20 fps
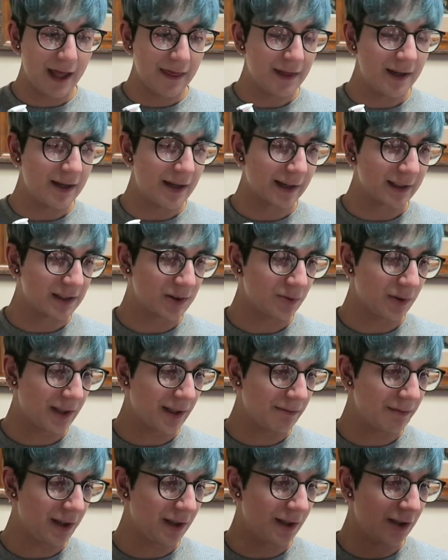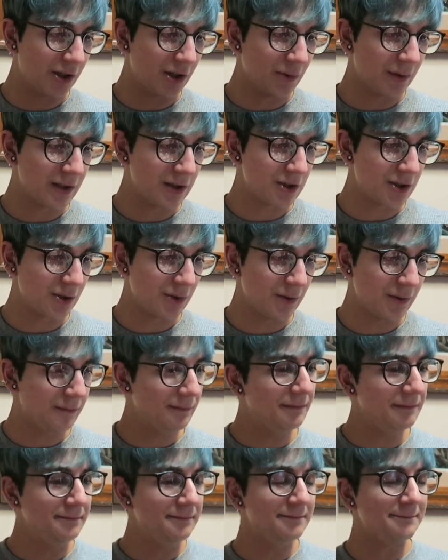The next one I'm gonna go
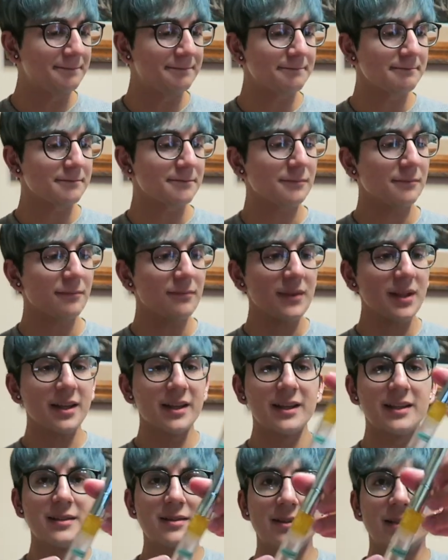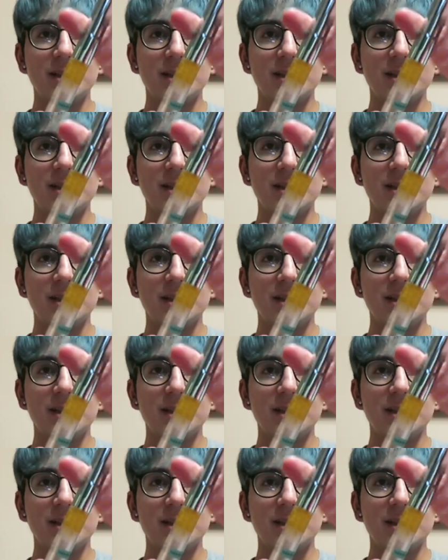into is